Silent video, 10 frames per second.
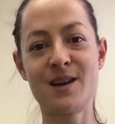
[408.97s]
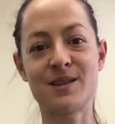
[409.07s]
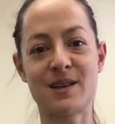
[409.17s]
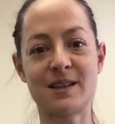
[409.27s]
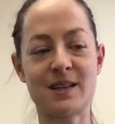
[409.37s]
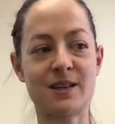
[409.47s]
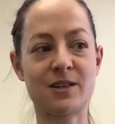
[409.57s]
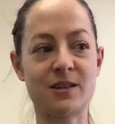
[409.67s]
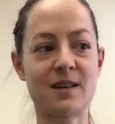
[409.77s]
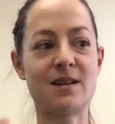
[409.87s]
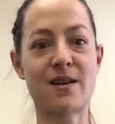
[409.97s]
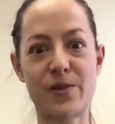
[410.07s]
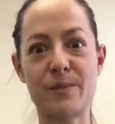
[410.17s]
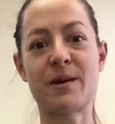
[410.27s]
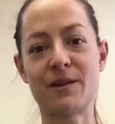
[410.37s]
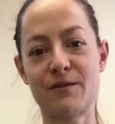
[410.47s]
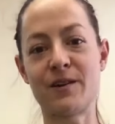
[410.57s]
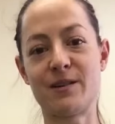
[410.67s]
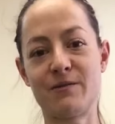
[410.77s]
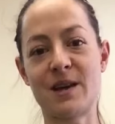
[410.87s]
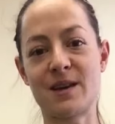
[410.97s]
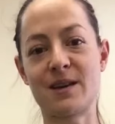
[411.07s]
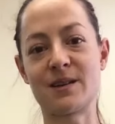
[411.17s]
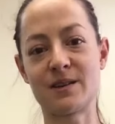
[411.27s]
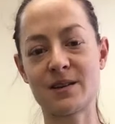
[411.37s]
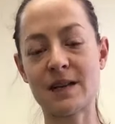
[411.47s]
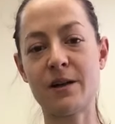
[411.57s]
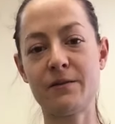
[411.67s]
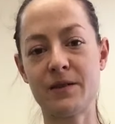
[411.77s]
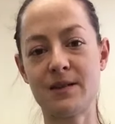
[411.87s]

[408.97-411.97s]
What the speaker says: So that's actually another benefit of making it yourself,